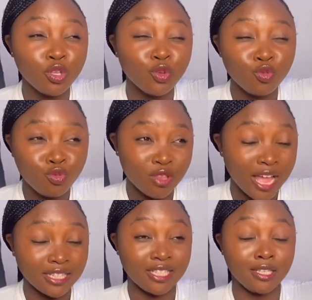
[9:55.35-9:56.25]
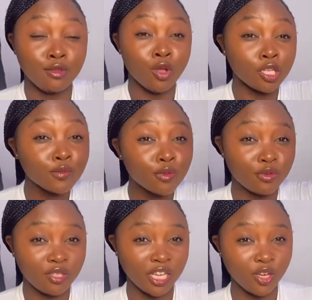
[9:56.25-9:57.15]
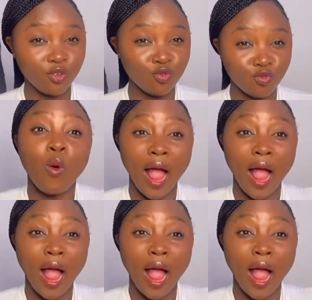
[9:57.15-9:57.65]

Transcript: They know that you are supposed to say no.